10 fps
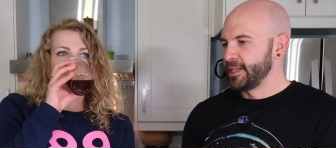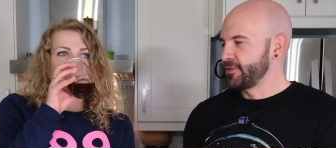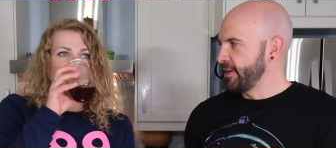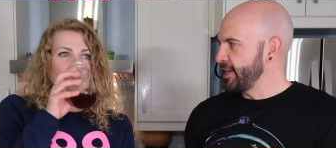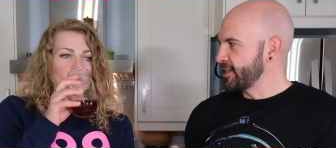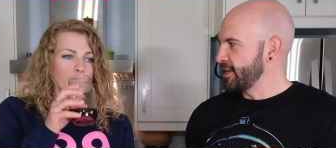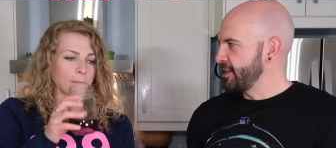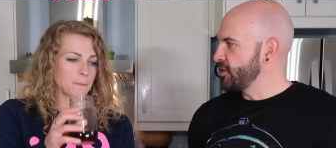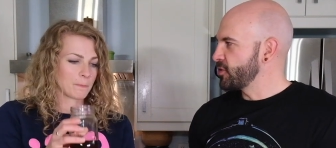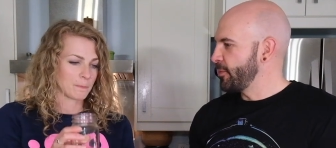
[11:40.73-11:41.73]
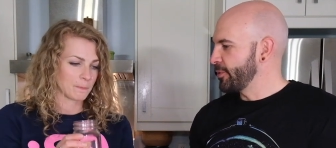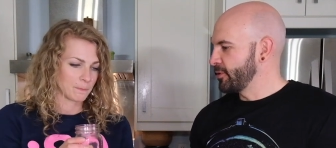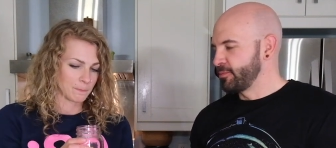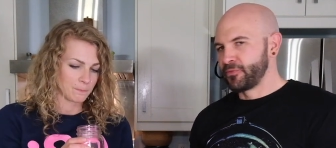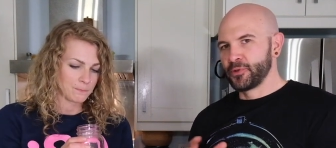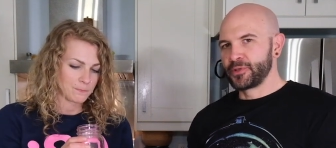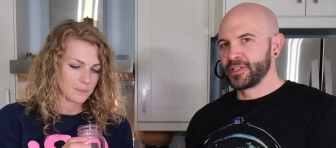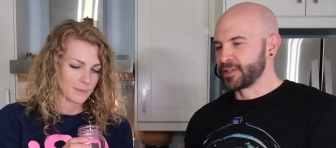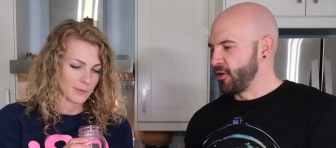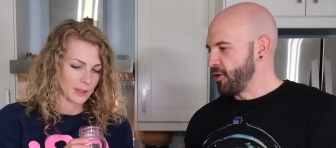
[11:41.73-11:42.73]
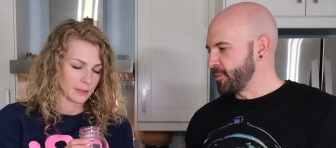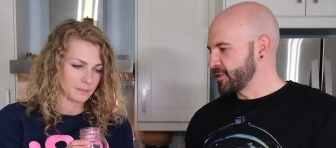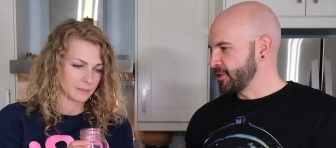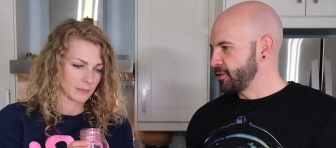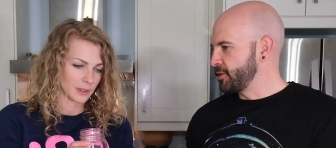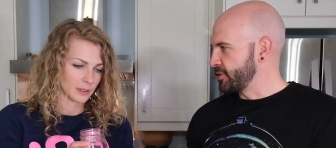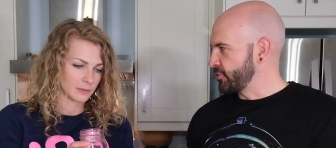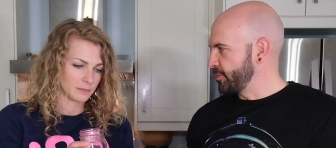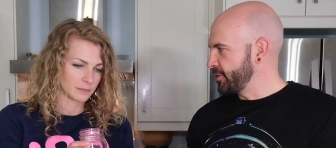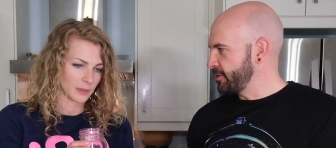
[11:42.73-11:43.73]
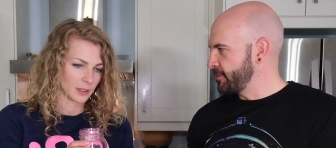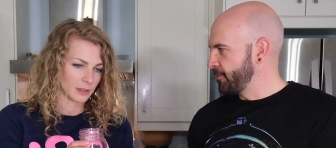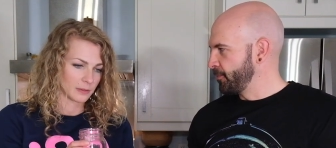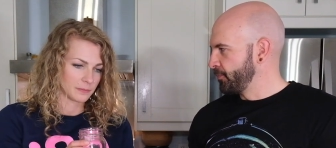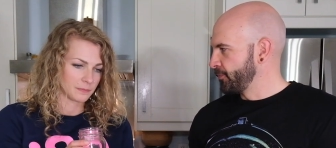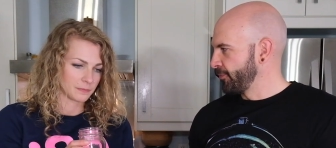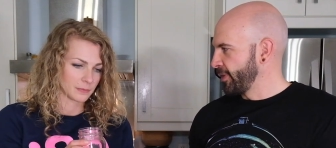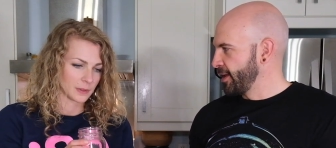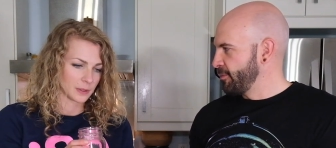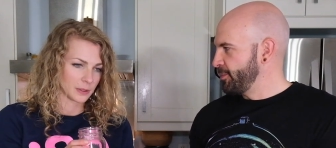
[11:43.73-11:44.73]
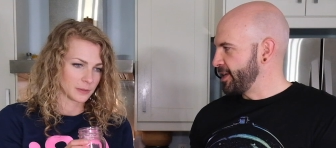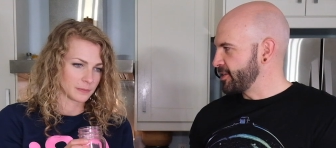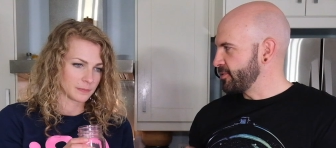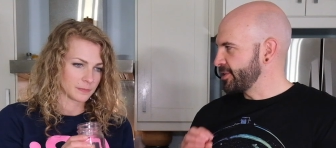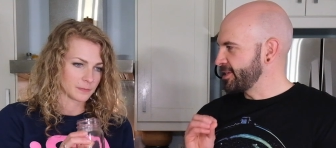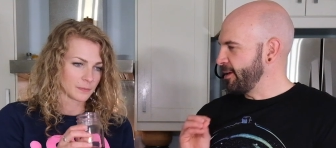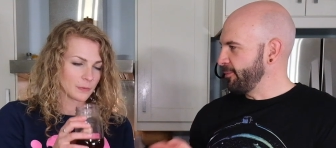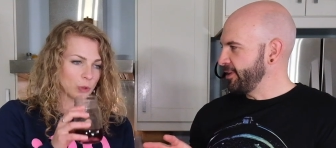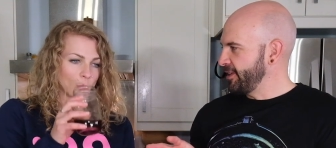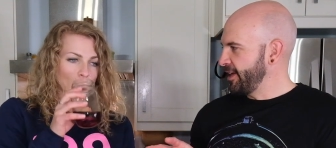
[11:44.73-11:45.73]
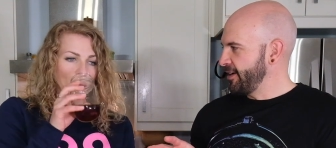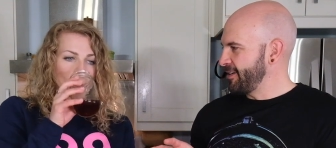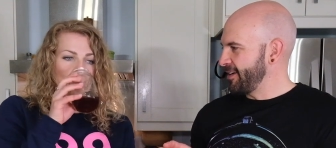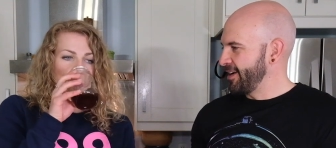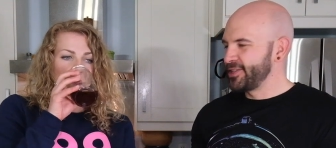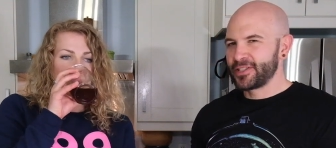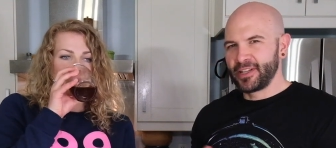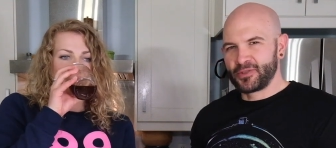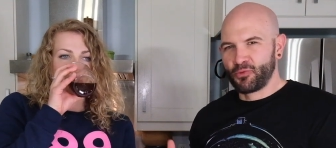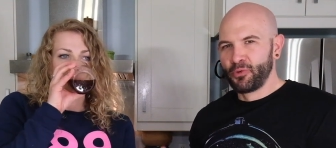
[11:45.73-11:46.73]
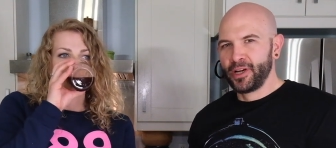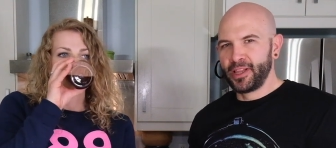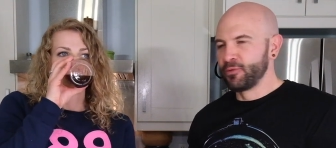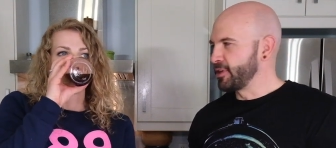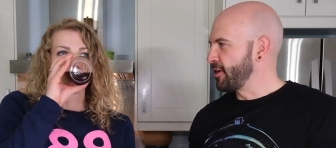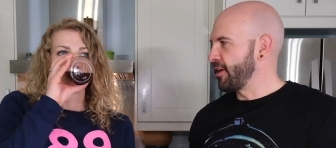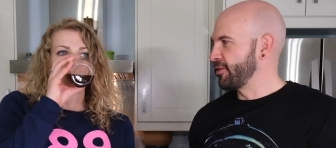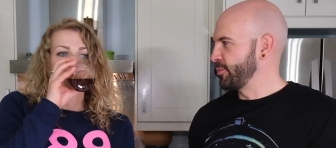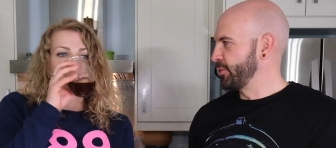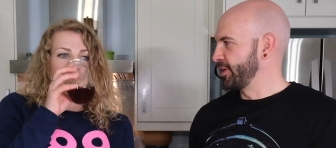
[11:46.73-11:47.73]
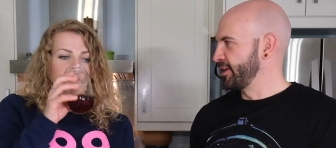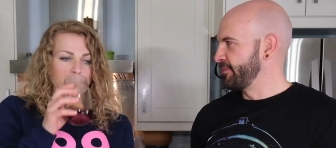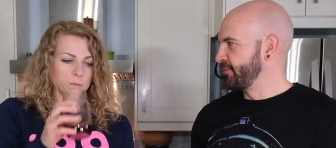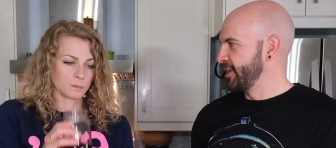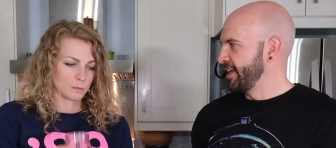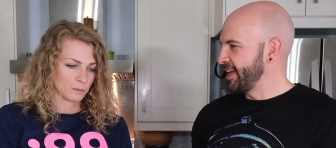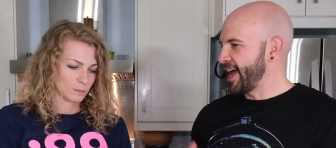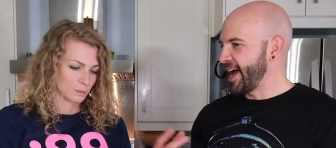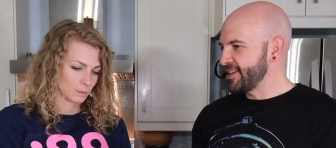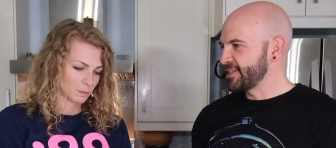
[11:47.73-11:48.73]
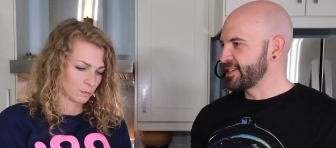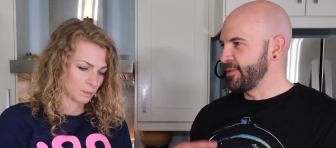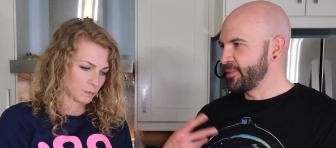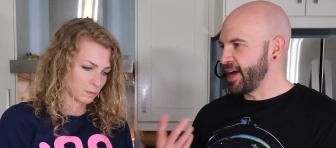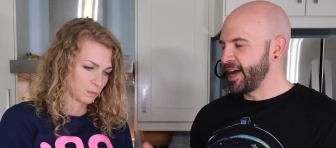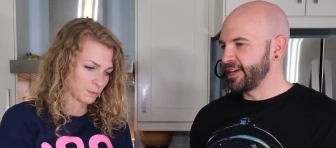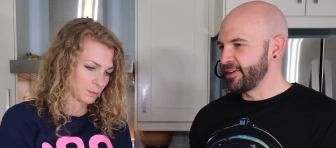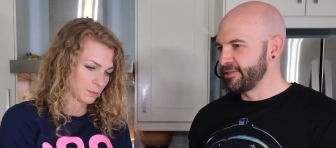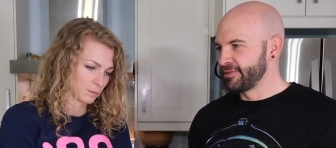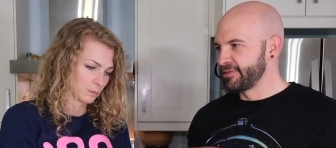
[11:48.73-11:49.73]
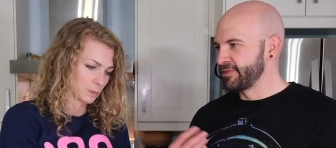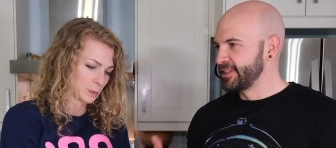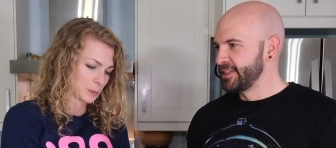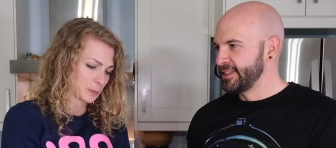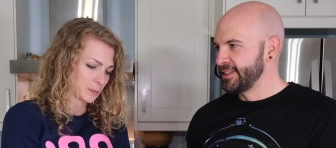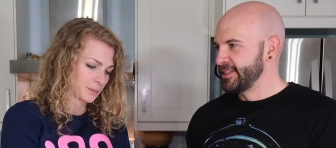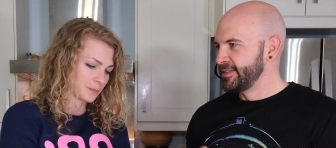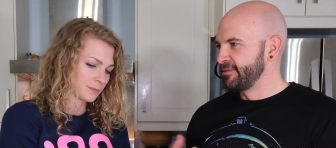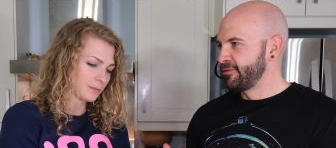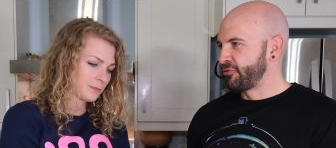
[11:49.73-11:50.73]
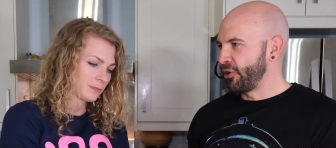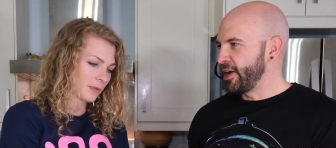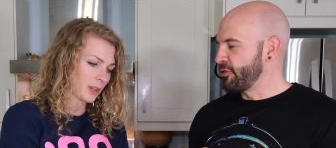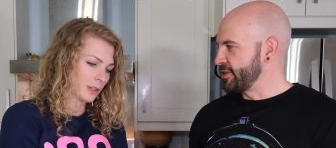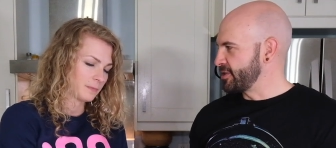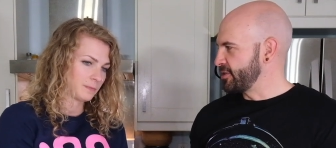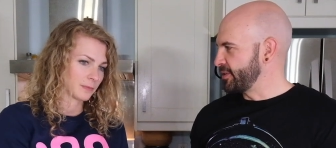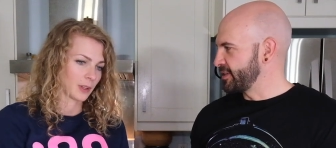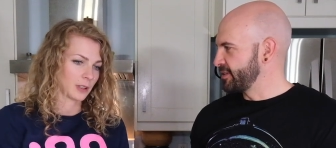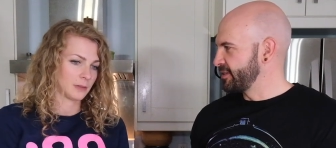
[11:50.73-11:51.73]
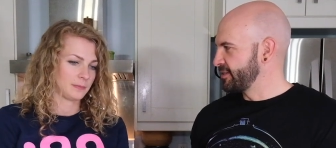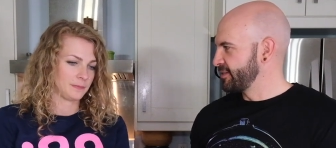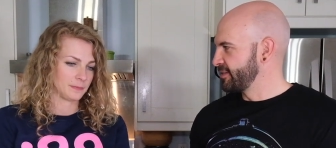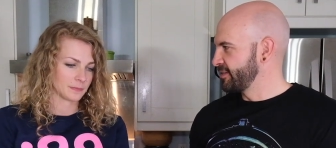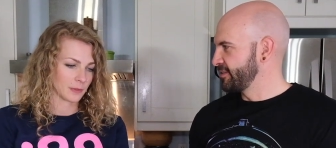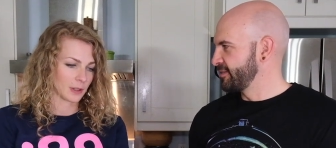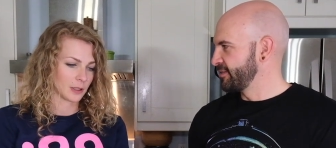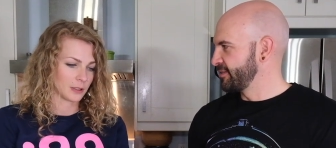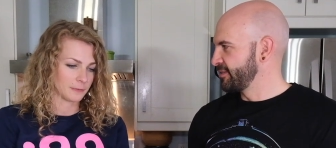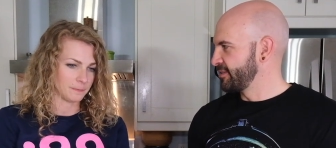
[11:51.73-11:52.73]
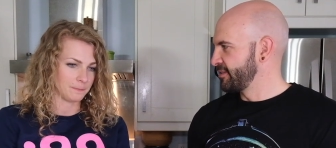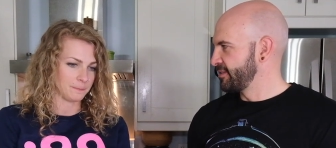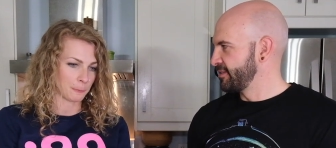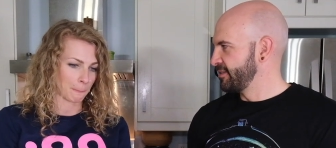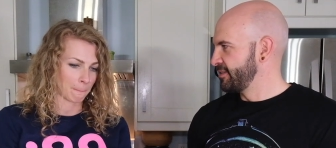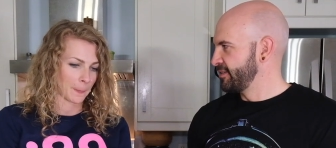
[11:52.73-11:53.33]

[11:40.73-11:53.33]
Speaker 1: it's funny because I think tropical fruits is almost a good descriptor because there's something there. I just, it's really, really hard to put in. It has some kind of fragrance to it. Mm-hmm.